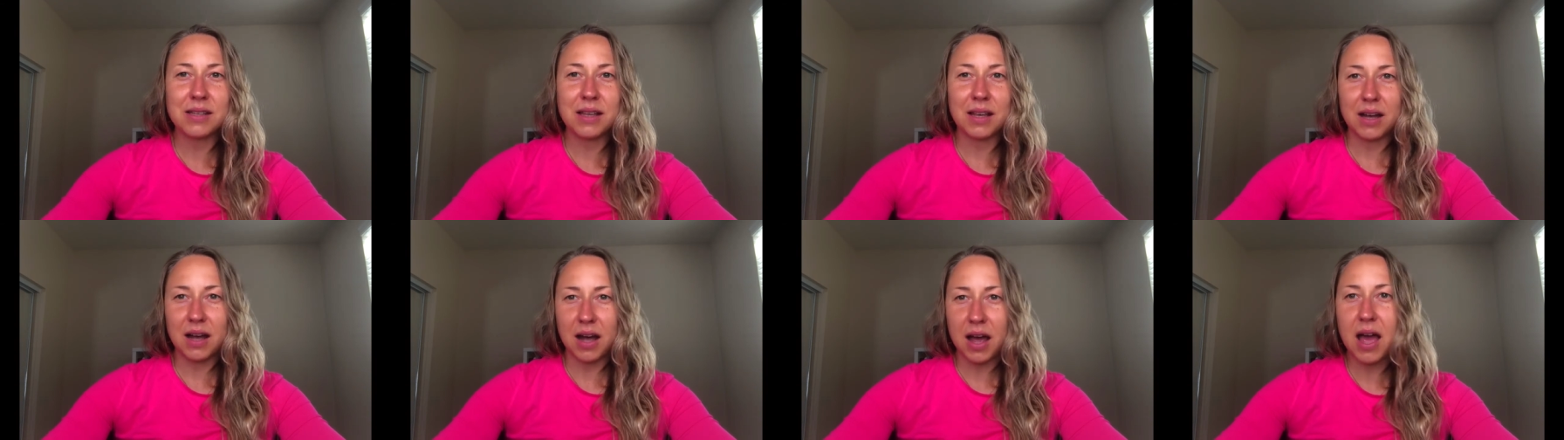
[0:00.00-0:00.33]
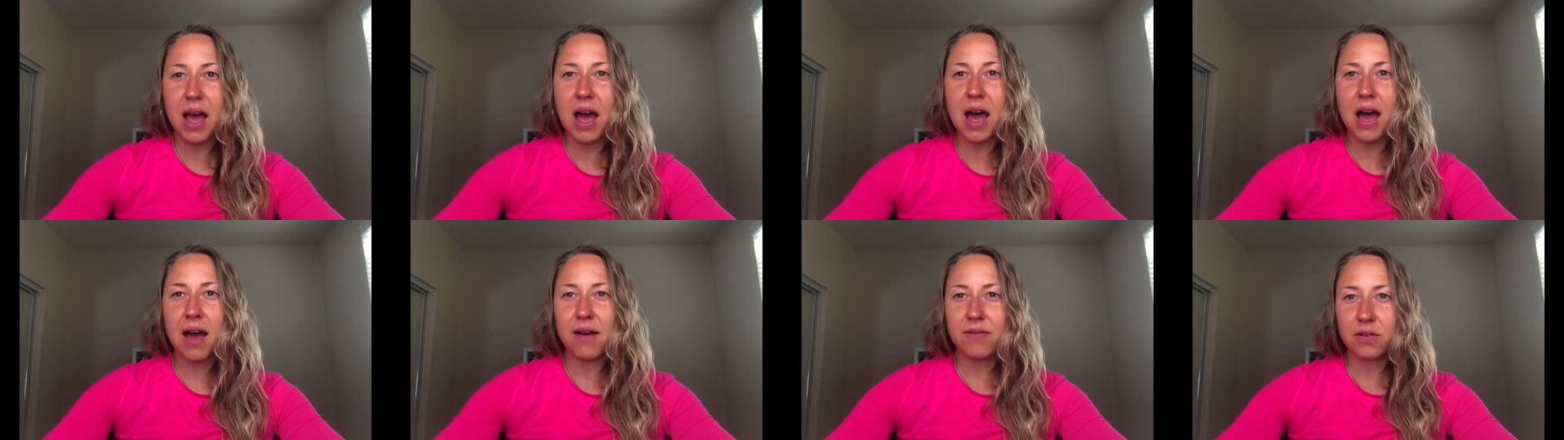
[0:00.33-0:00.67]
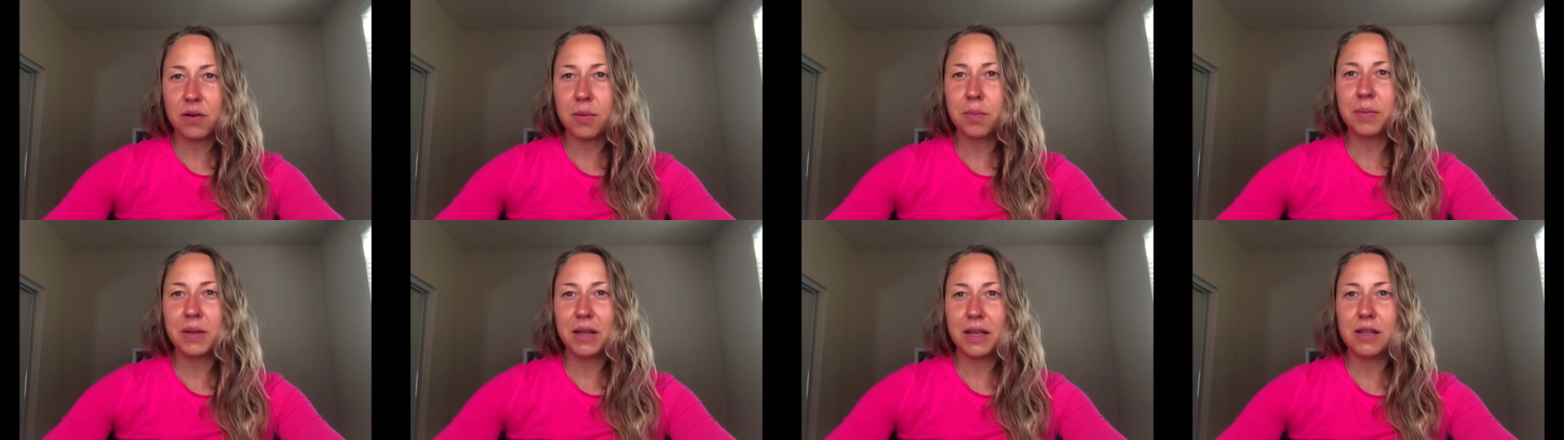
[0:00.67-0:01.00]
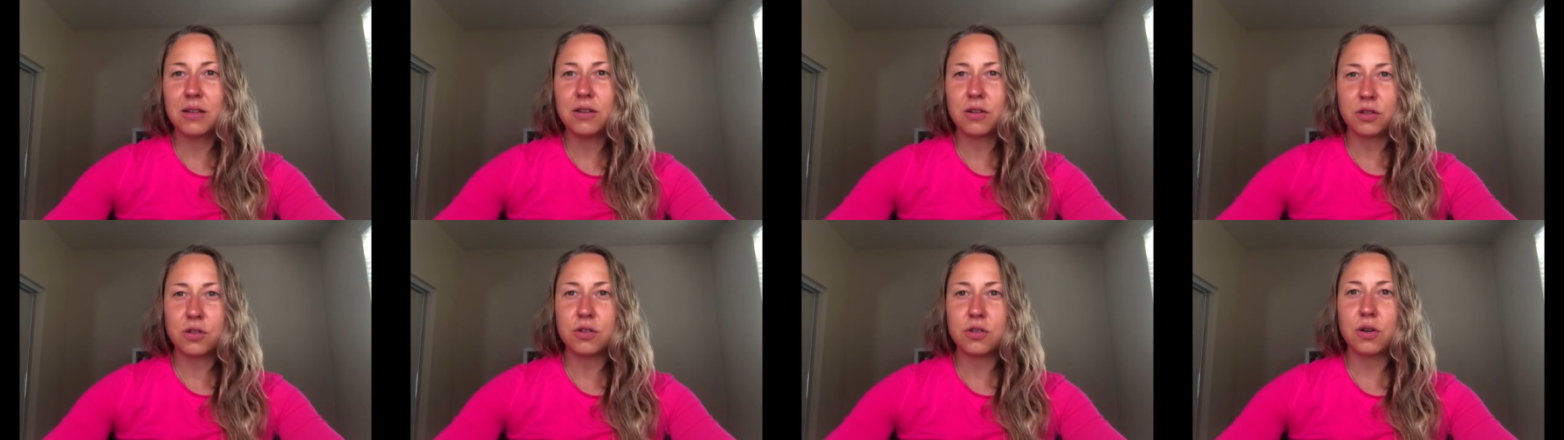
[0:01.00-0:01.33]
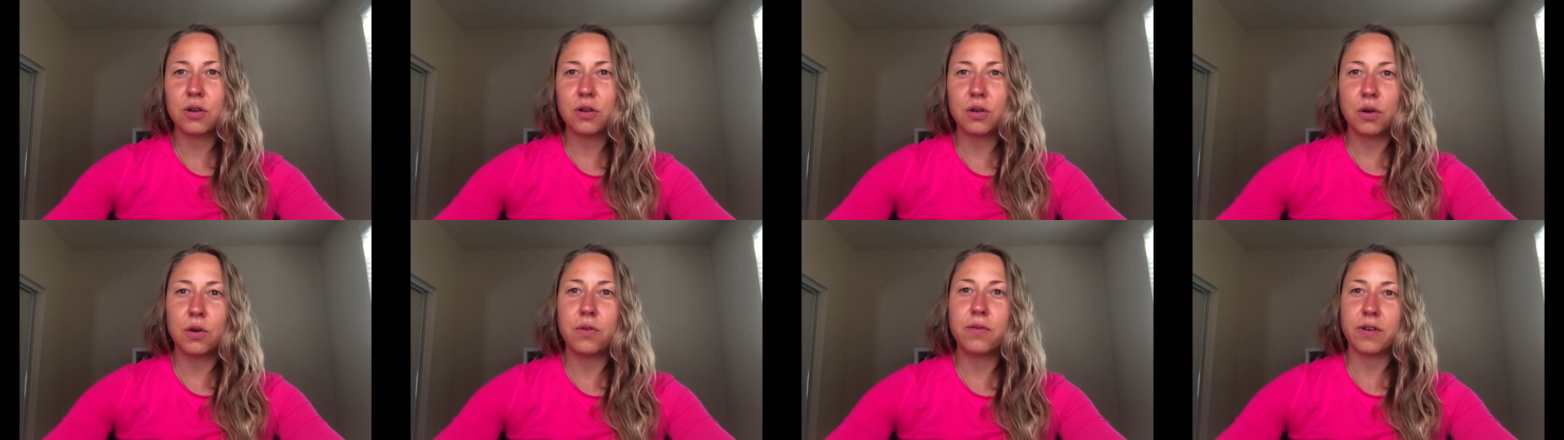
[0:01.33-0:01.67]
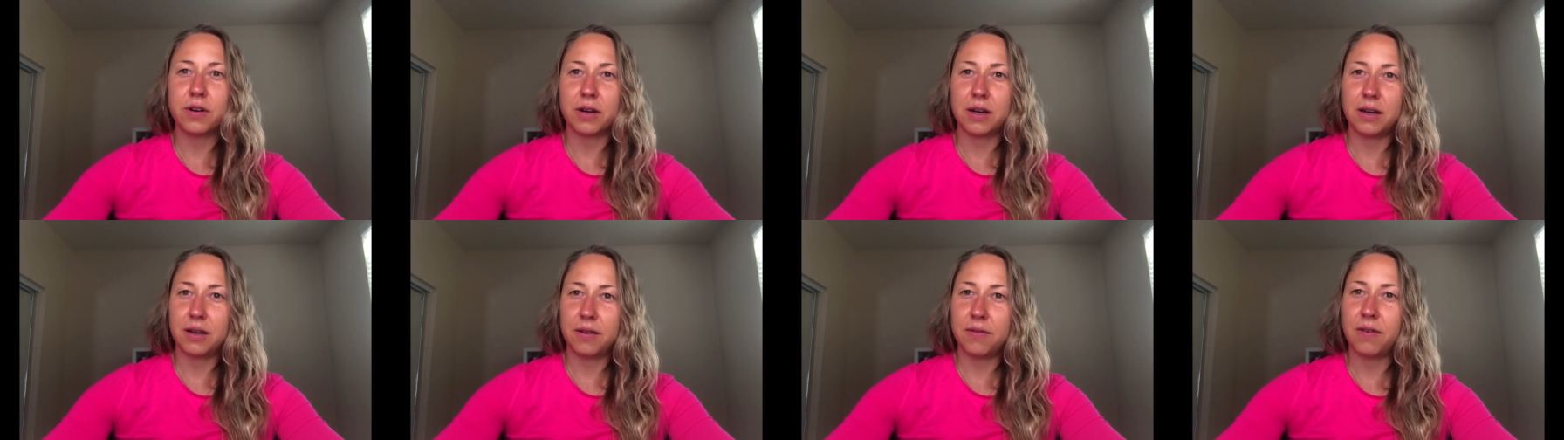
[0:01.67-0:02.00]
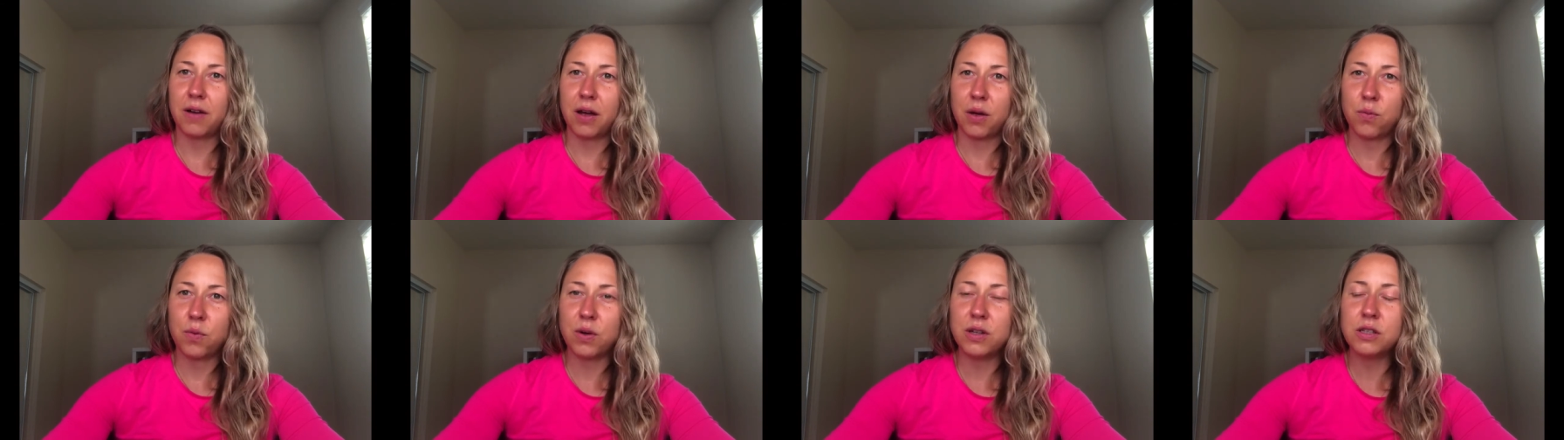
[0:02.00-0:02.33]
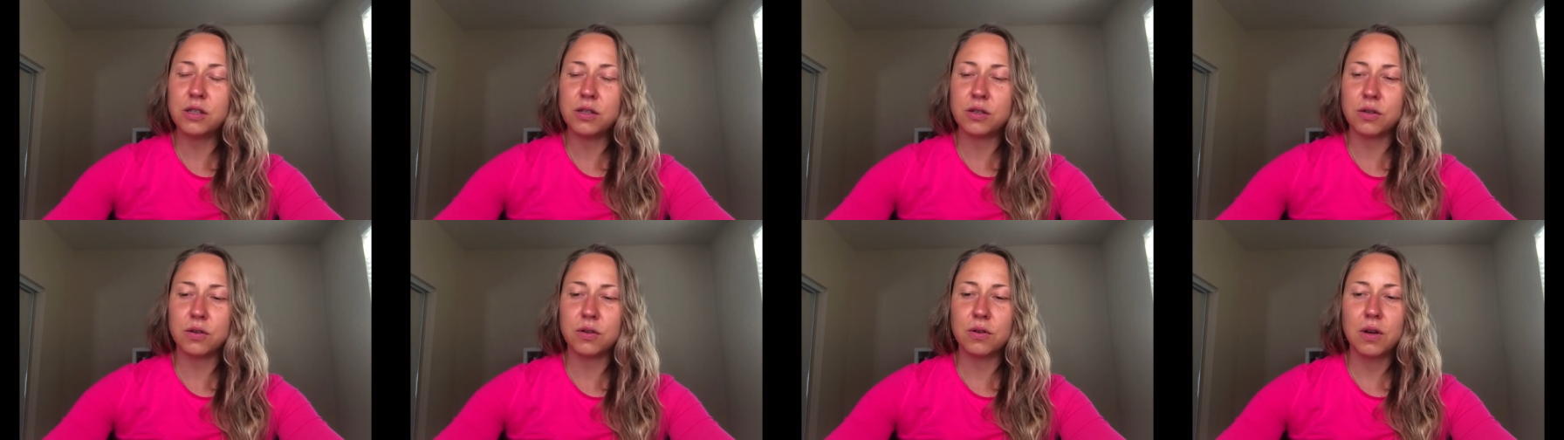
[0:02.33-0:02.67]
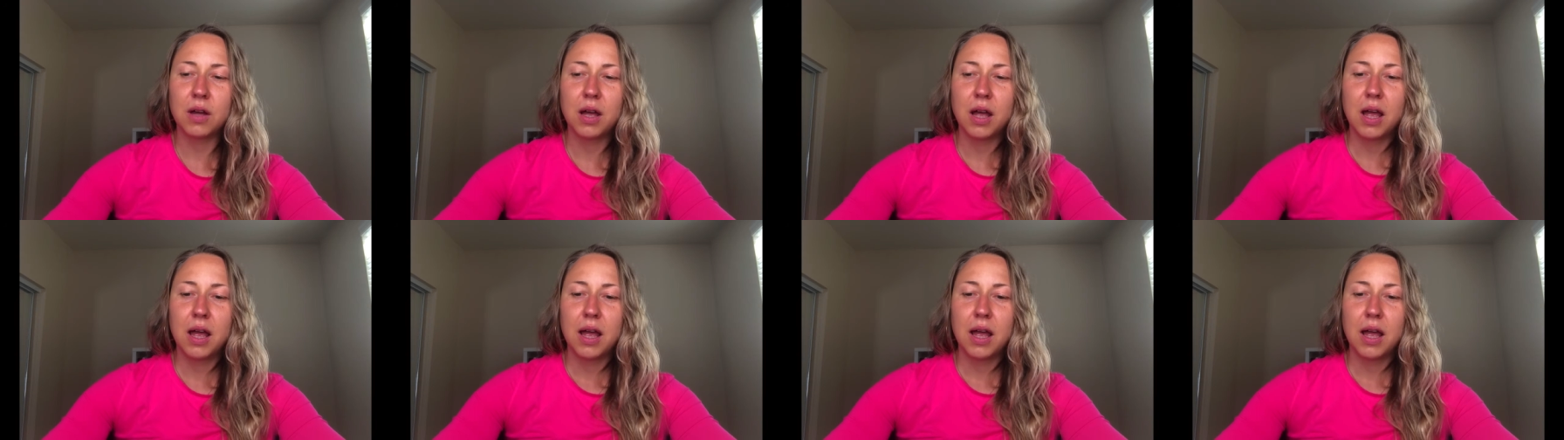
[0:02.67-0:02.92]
Like I have complete control over it if I want to.